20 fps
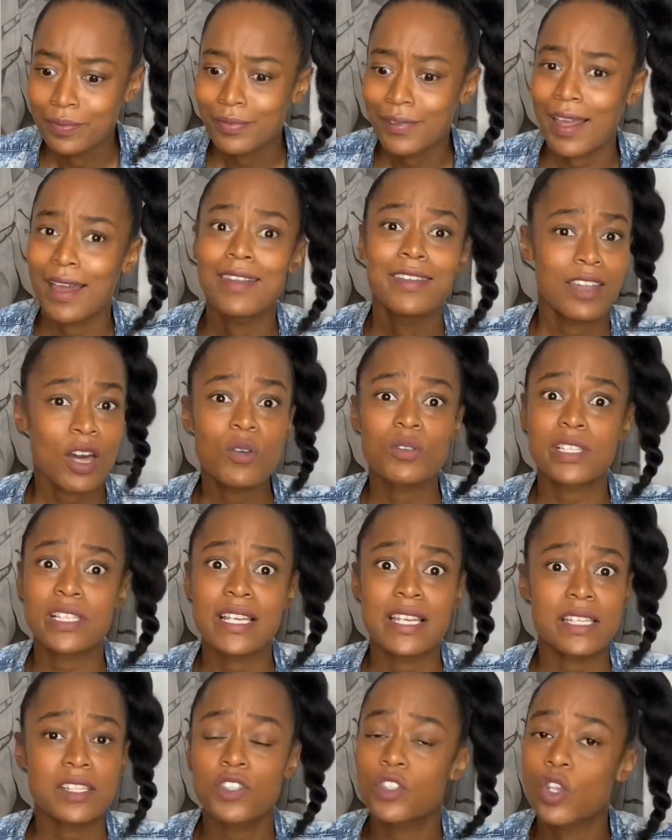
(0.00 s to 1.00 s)
And those
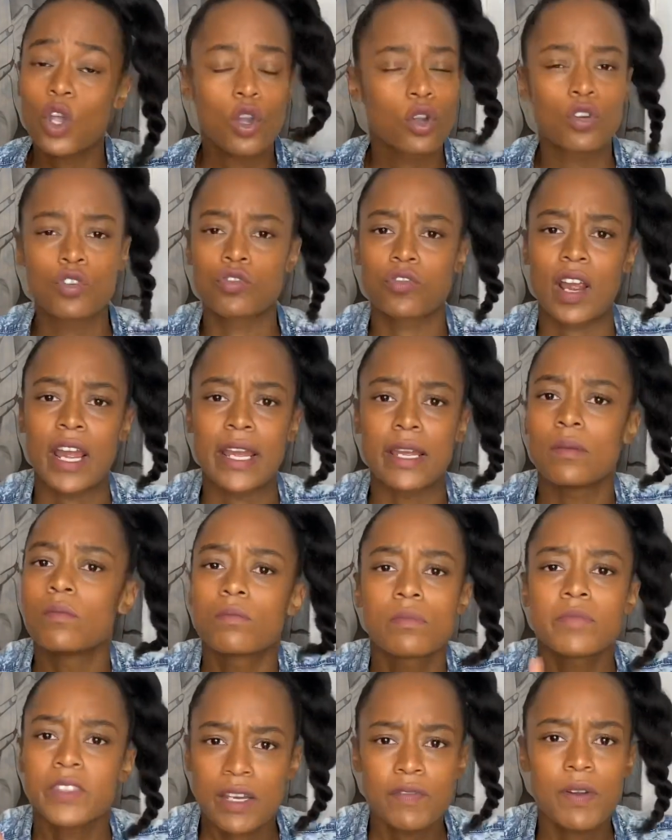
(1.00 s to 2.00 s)
lists, great.
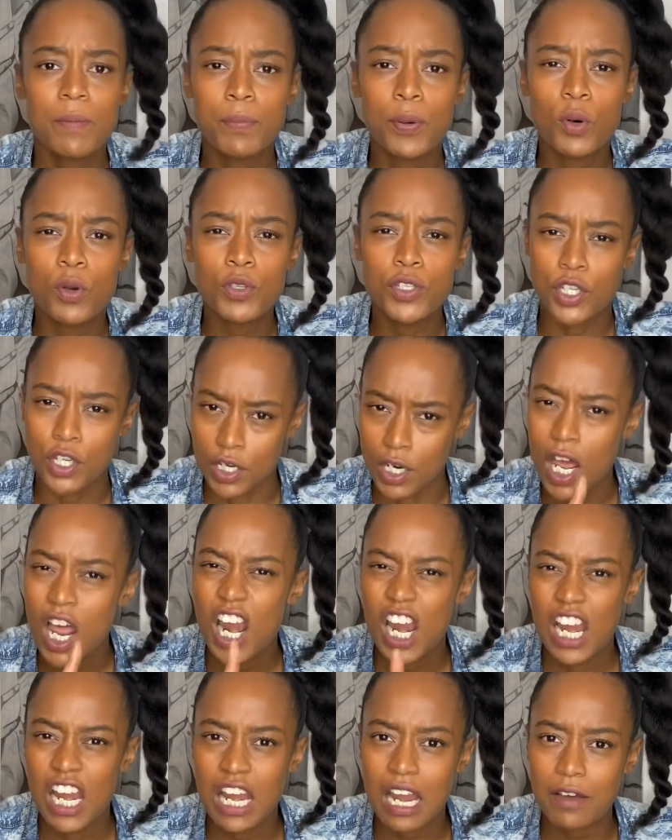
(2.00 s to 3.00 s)
They're important.
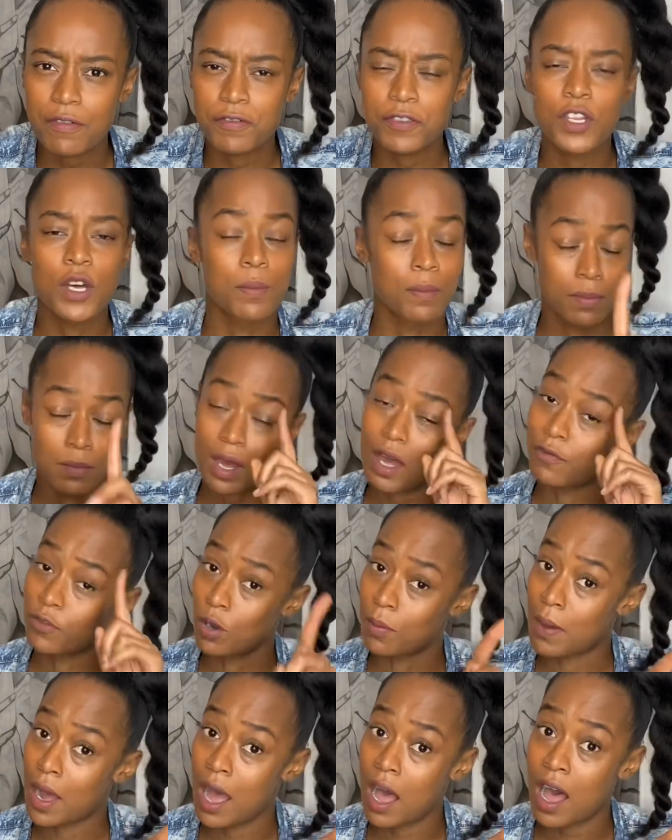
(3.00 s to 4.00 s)
Love them. I've got
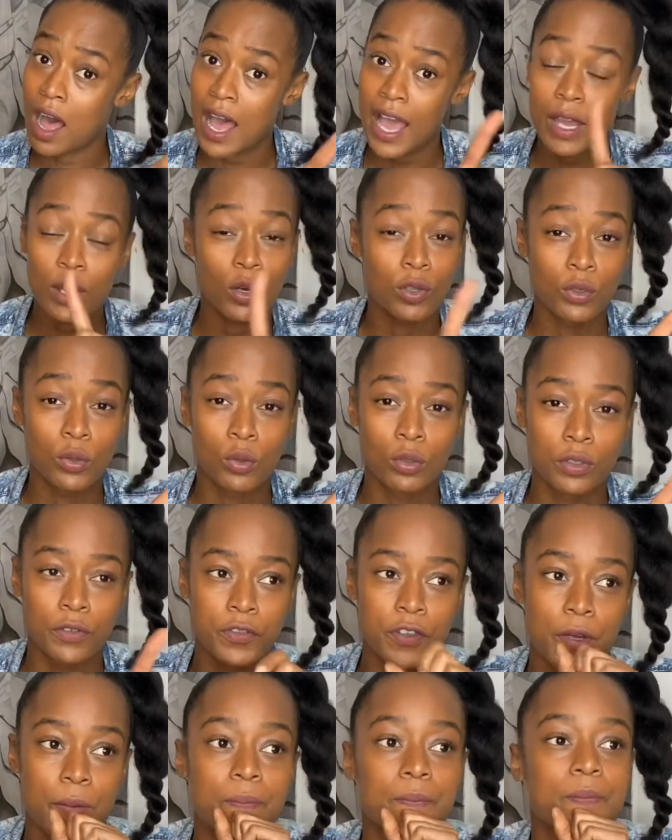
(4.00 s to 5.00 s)
my eye on all of
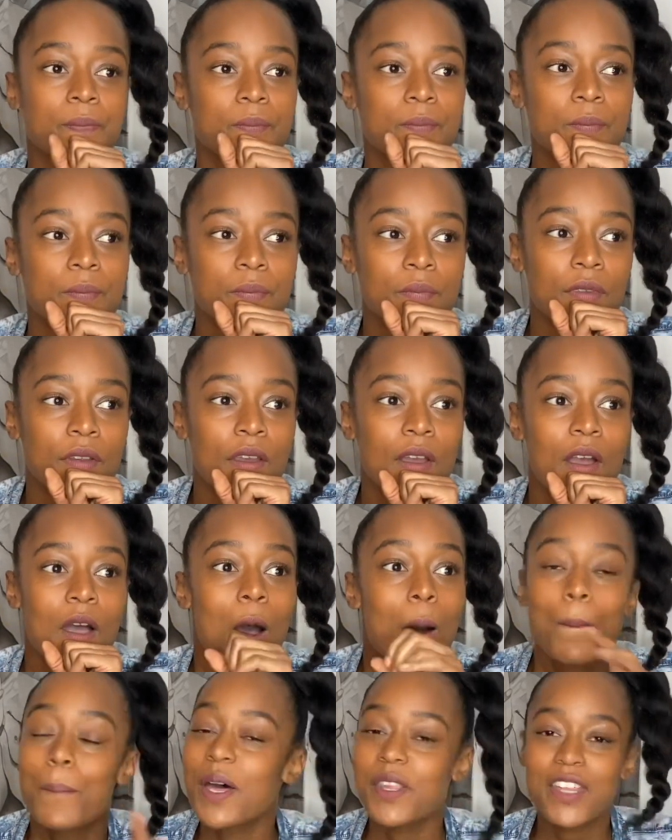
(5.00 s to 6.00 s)
them.
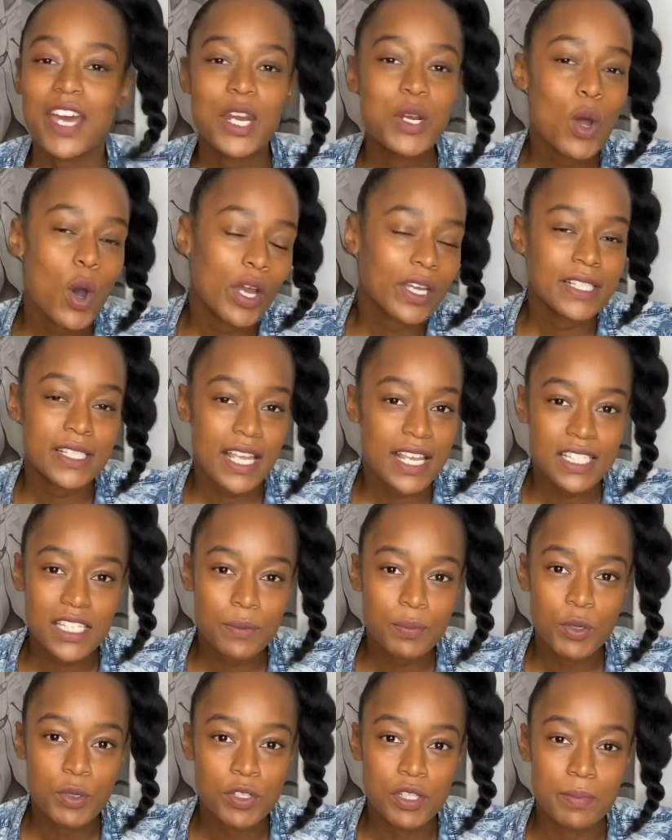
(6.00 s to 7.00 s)
But they're not
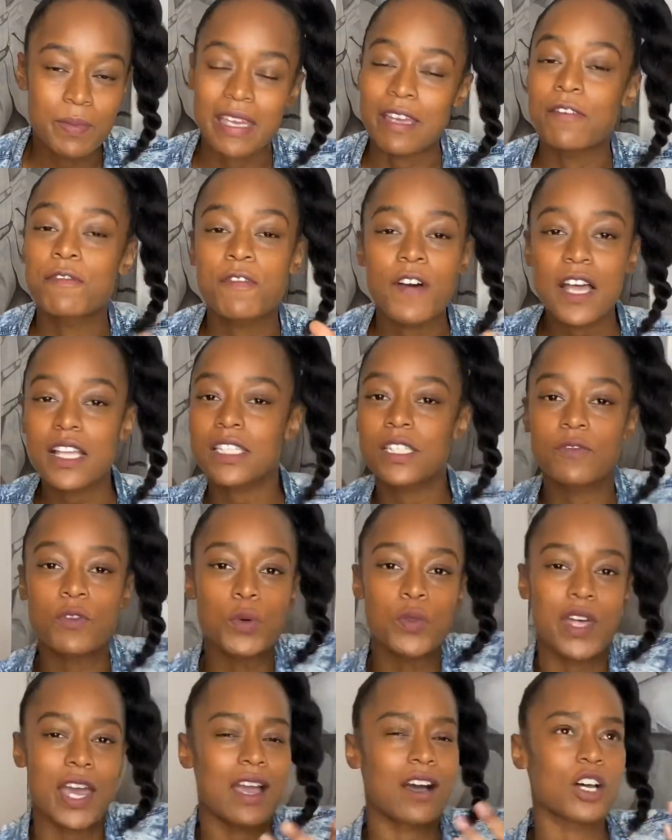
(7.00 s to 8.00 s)
accessible to me. First of all,
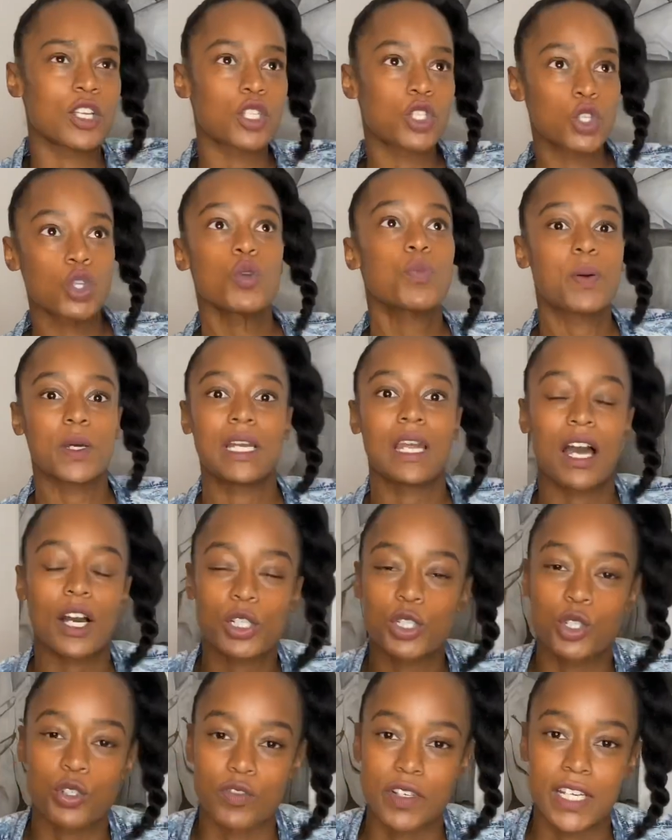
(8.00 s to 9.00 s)
they are super
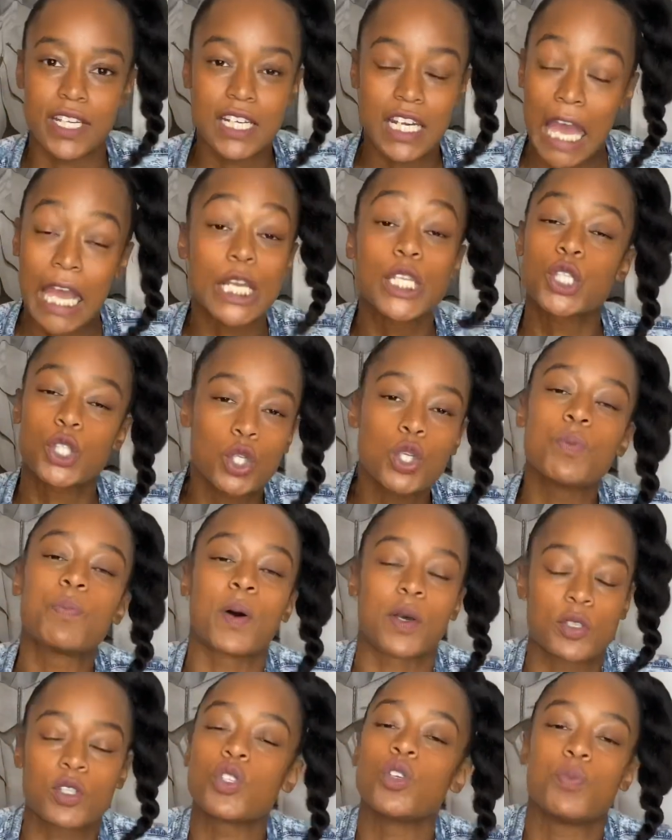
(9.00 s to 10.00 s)
luxury, like super,
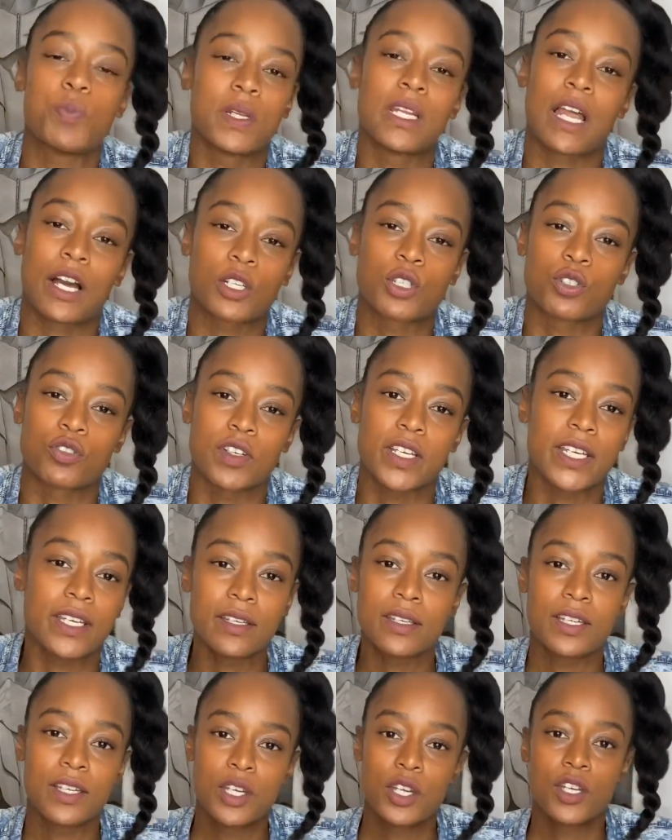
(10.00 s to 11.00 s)
super luxury.